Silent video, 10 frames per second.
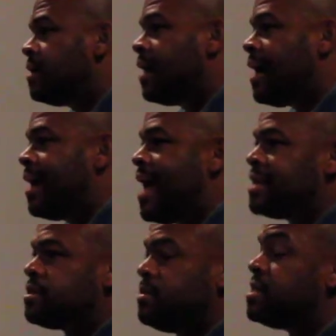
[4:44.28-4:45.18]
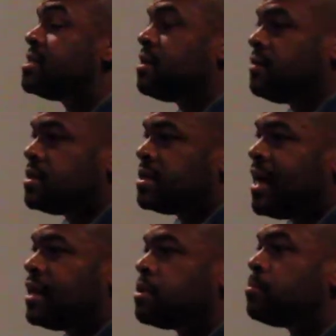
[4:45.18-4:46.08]
that I had to be serious, and I
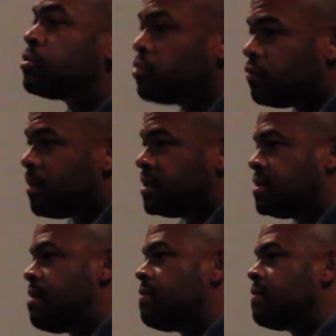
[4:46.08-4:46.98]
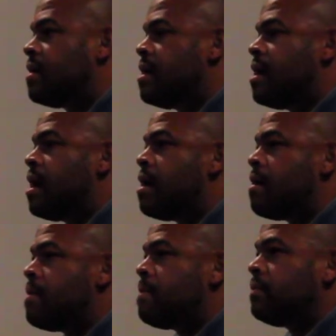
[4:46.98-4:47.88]
had to prove myself.
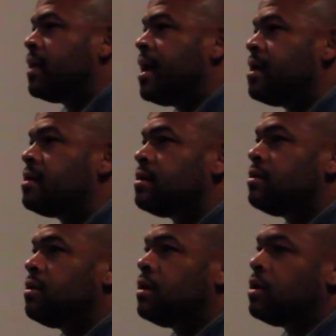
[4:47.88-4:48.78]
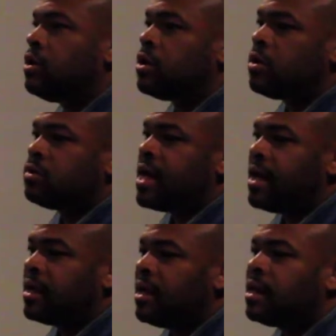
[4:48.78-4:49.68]
That
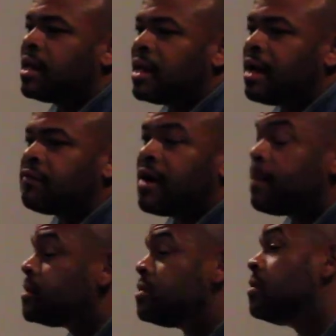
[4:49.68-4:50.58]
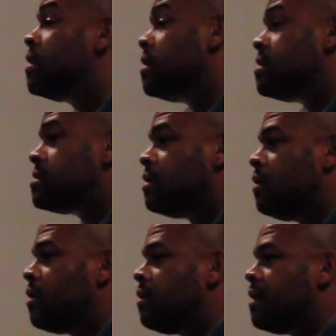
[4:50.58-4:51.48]
not getting a lot of opportunities,
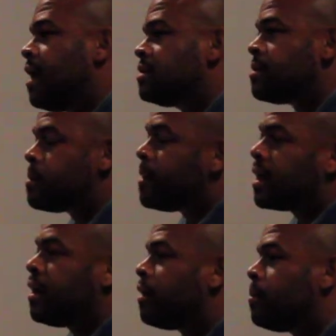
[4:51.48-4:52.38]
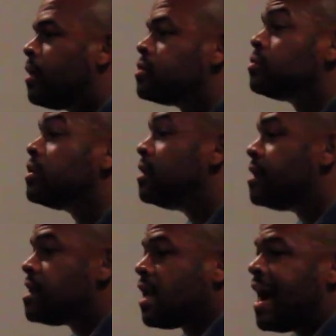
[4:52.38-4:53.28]
that some of my counterparts would.
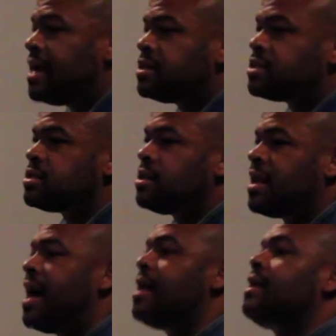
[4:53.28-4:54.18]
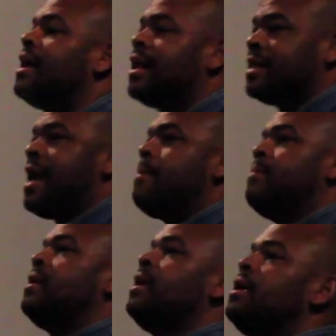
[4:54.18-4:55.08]
I just not letting that
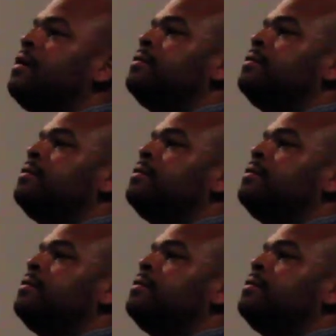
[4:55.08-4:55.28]
be